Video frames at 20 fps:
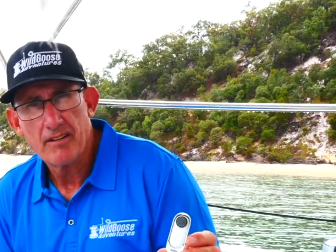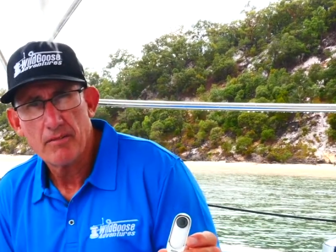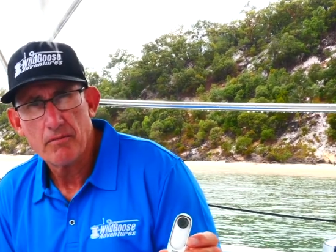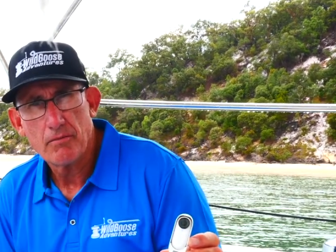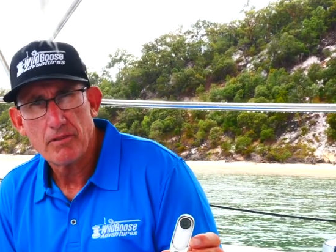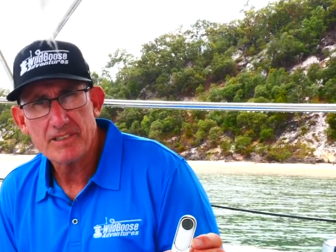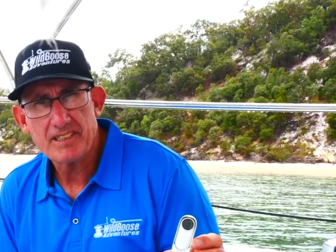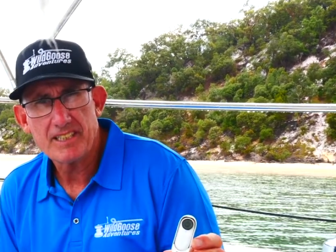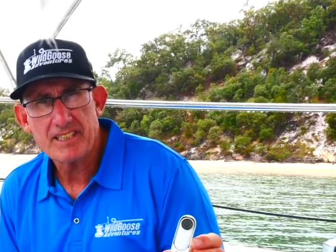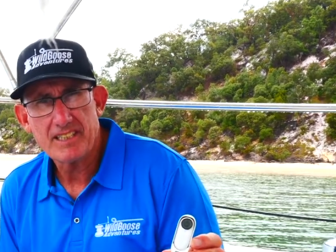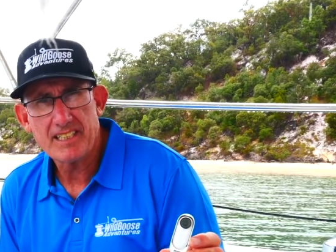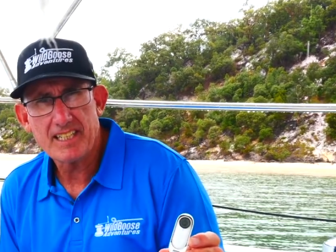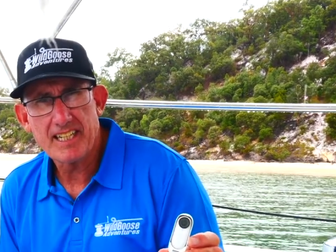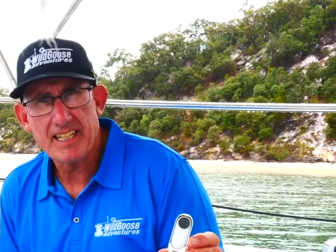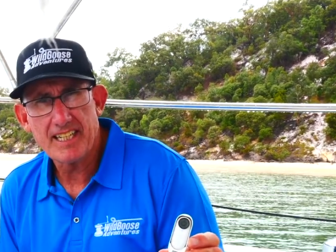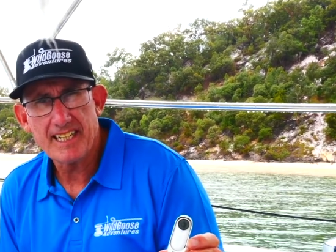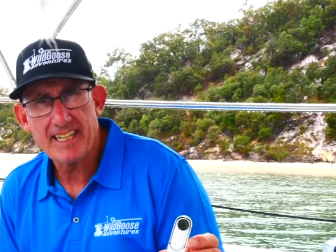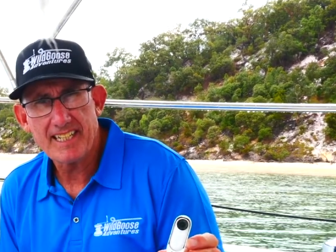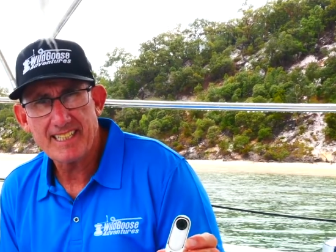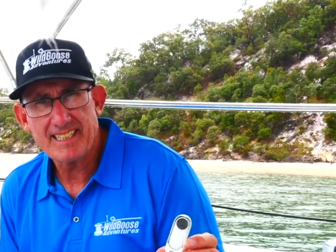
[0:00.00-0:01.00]
Once it's
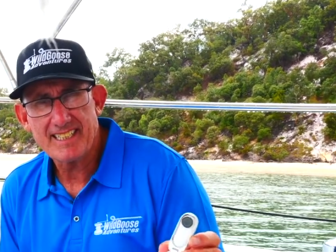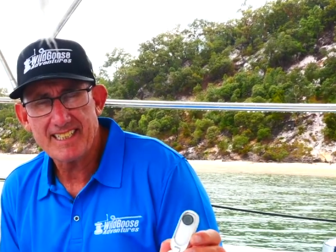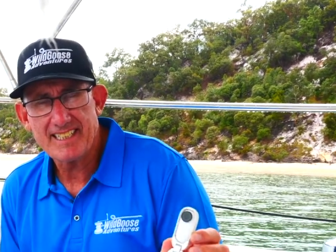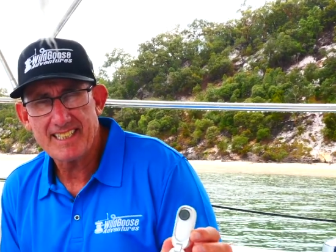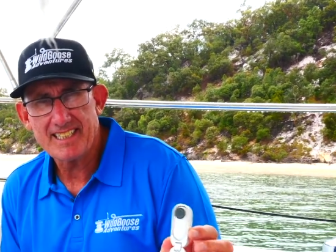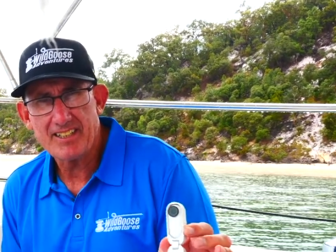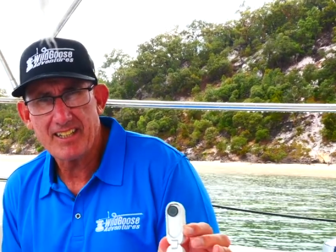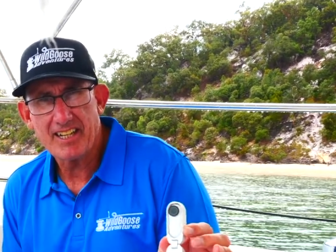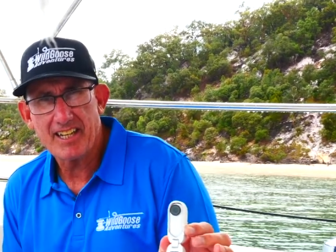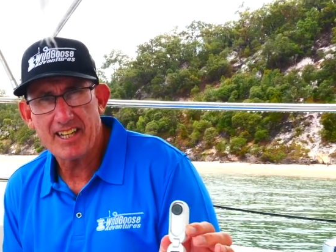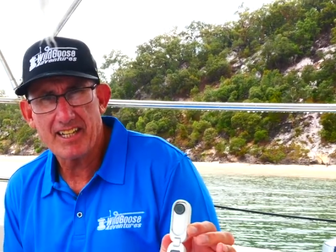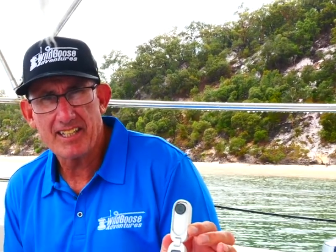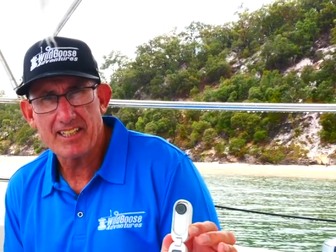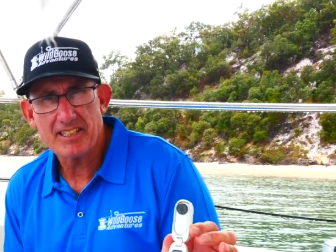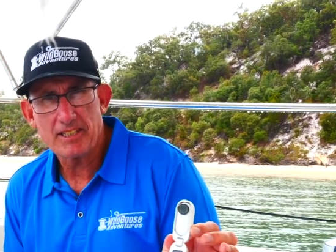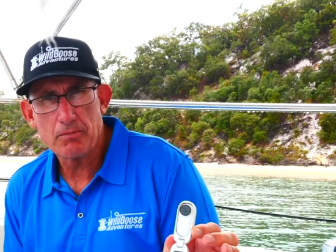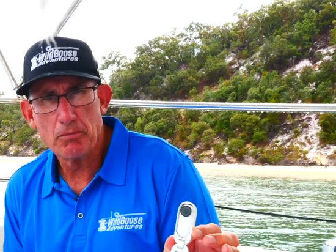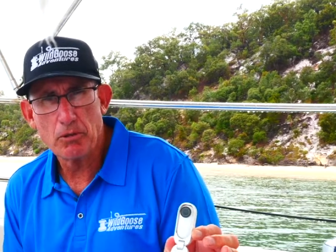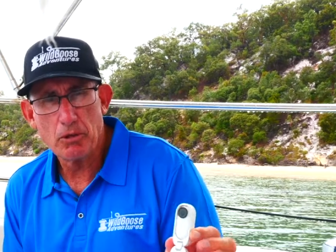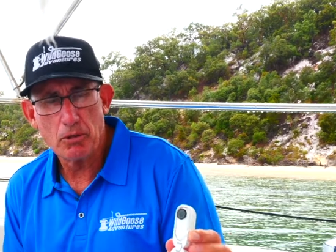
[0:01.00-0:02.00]
connected and you hear the
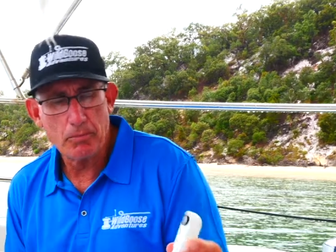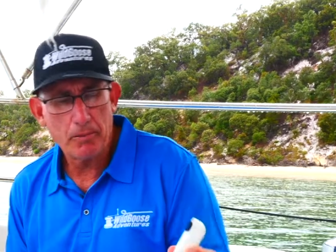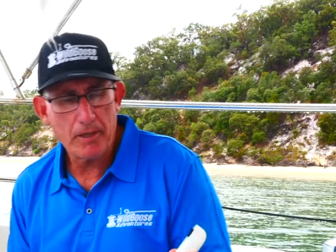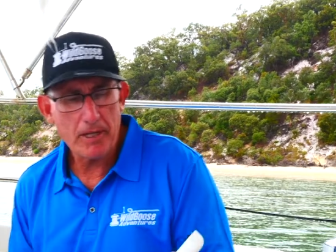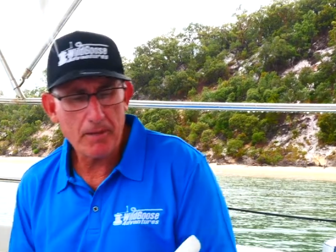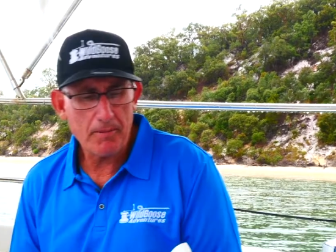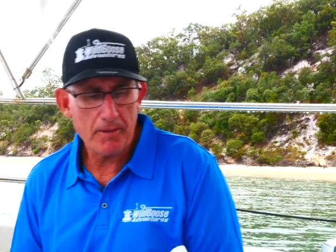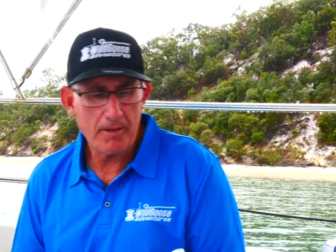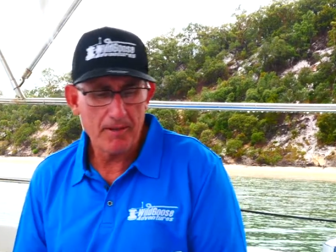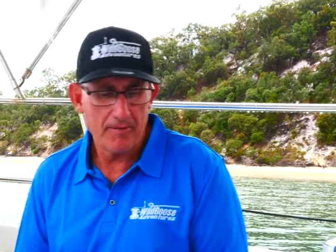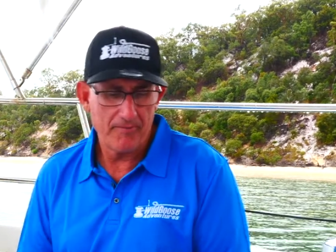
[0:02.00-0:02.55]
small beep,